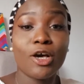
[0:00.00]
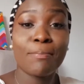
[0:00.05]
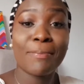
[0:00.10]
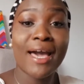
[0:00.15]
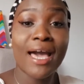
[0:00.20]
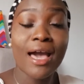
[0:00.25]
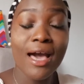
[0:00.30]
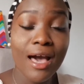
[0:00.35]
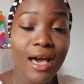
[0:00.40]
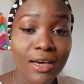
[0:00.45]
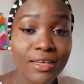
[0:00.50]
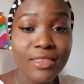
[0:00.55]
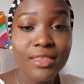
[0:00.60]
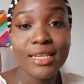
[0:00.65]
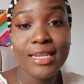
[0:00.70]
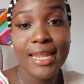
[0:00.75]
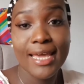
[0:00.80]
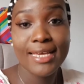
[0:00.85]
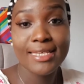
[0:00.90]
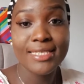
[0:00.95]
So my
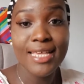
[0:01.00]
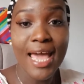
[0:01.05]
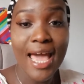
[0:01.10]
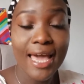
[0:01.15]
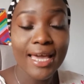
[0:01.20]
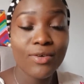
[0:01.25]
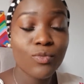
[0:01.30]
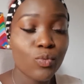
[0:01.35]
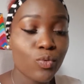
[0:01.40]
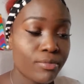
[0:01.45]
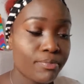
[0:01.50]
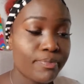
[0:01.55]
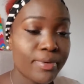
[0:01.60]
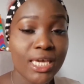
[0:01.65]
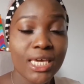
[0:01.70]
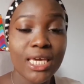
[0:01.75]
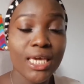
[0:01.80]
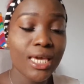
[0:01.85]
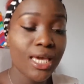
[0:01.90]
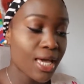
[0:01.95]
other next hack
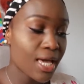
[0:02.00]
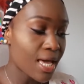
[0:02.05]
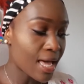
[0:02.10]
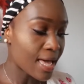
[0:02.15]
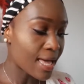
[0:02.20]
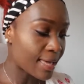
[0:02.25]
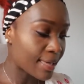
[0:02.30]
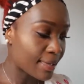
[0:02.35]
would be